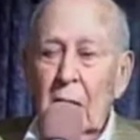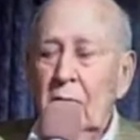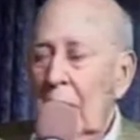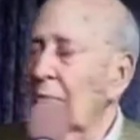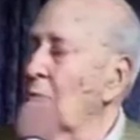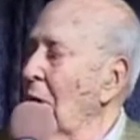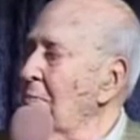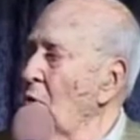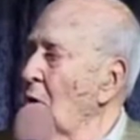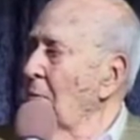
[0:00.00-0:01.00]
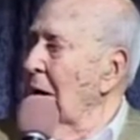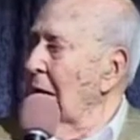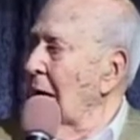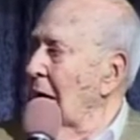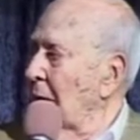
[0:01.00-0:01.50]
They've made more
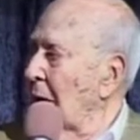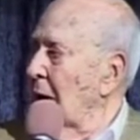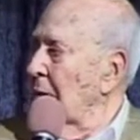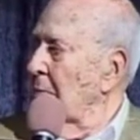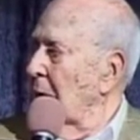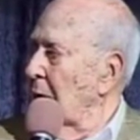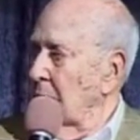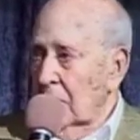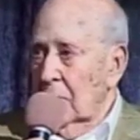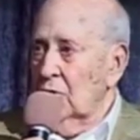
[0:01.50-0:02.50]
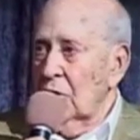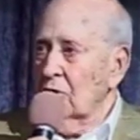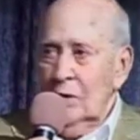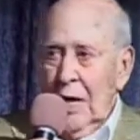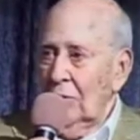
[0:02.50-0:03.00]
money on
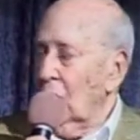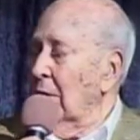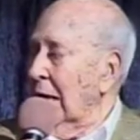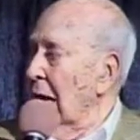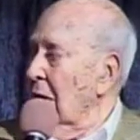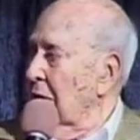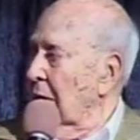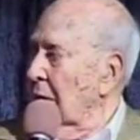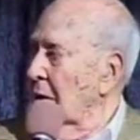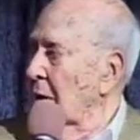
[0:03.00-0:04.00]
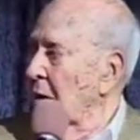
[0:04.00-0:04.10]
just not doing anything.